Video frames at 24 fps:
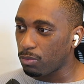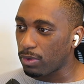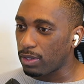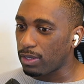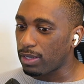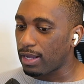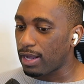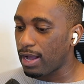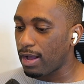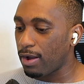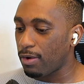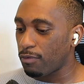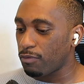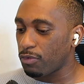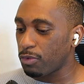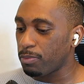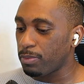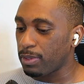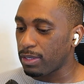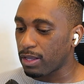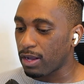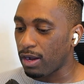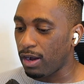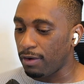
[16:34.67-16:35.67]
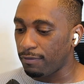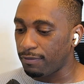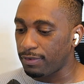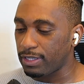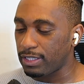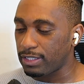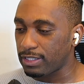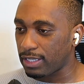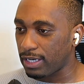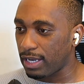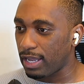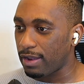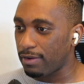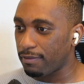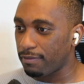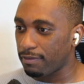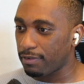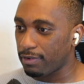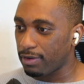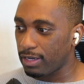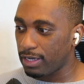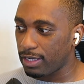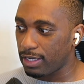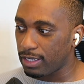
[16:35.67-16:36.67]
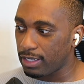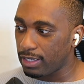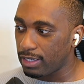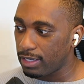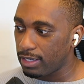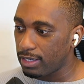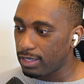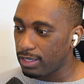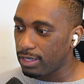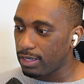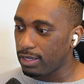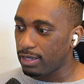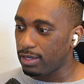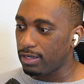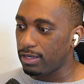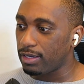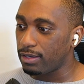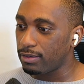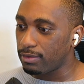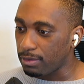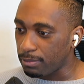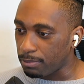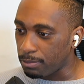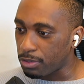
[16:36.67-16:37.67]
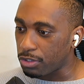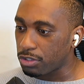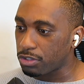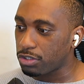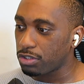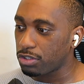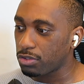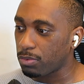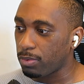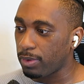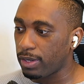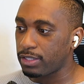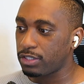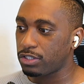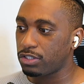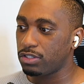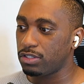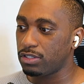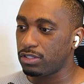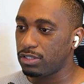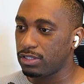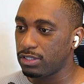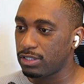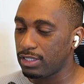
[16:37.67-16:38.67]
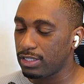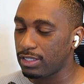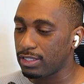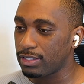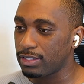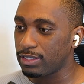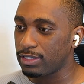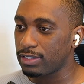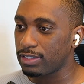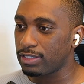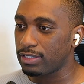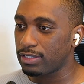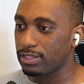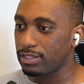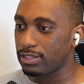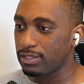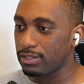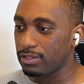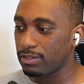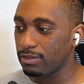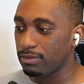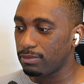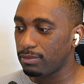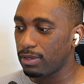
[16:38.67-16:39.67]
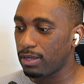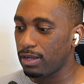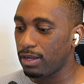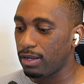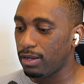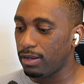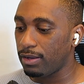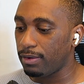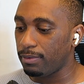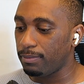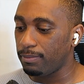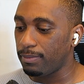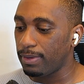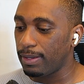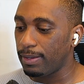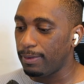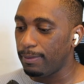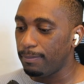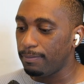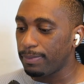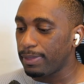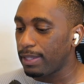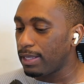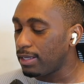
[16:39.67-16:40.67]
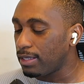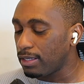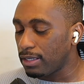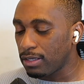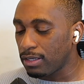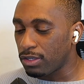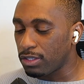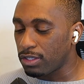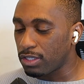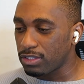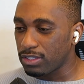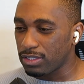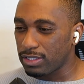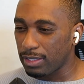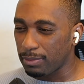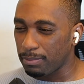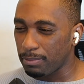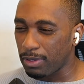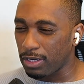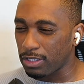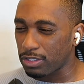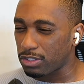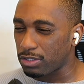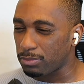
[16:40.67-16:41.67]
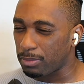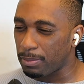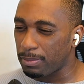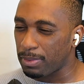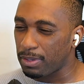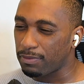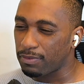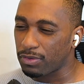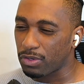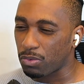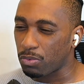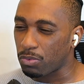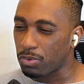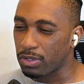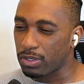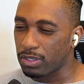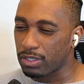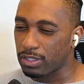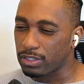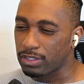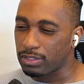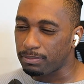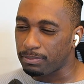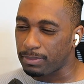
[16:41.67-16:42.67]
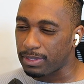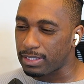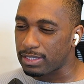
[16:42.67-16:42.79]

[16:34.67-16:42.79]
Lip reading: how have you been confident that every emergent question is, it doesn't take much, maybe even a word